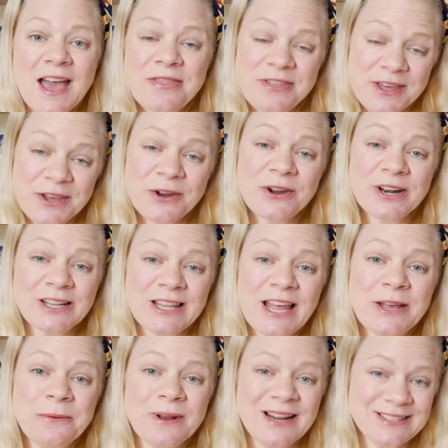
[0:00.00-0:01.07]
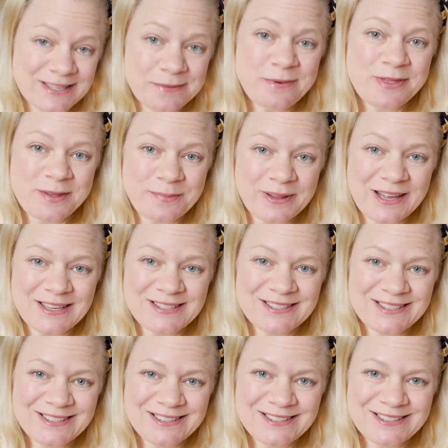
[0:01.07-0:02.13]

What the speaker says: I think you're going to like what I did with the place.